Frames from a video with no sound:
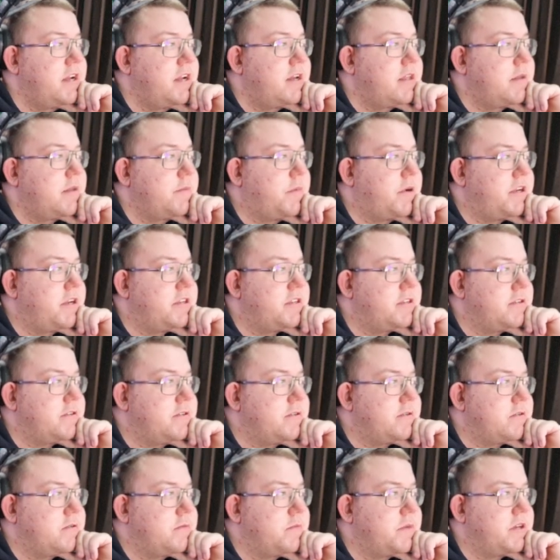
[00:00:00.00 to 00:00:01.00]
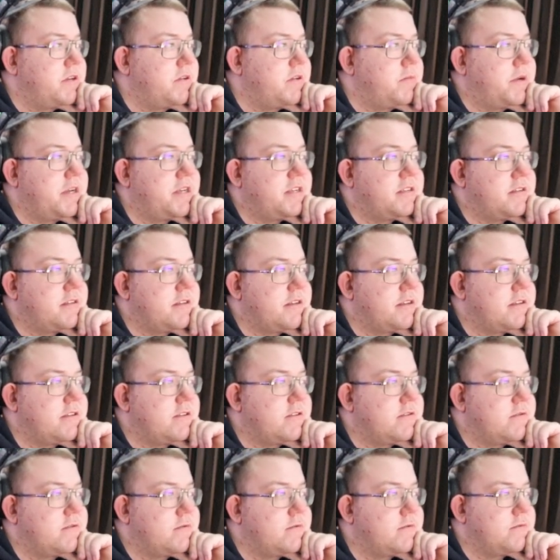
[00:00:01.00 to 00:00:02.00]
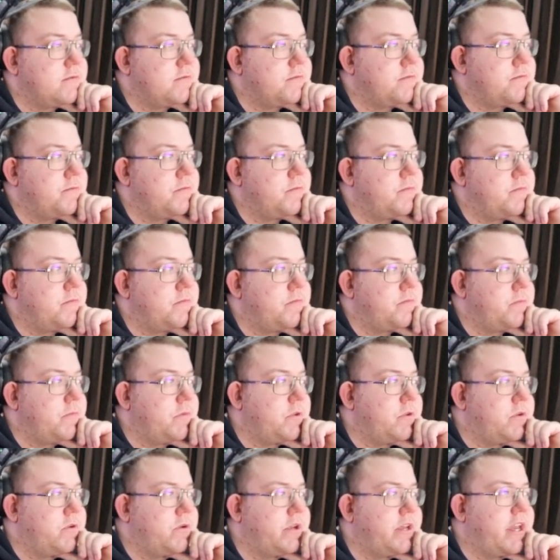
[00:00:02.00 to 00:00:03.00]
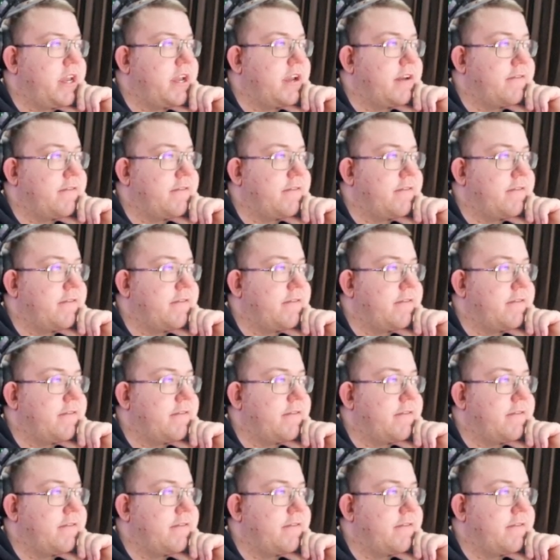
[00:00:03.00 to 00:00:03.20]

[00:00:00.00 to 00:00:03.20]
bodysuit will be your best things you'll get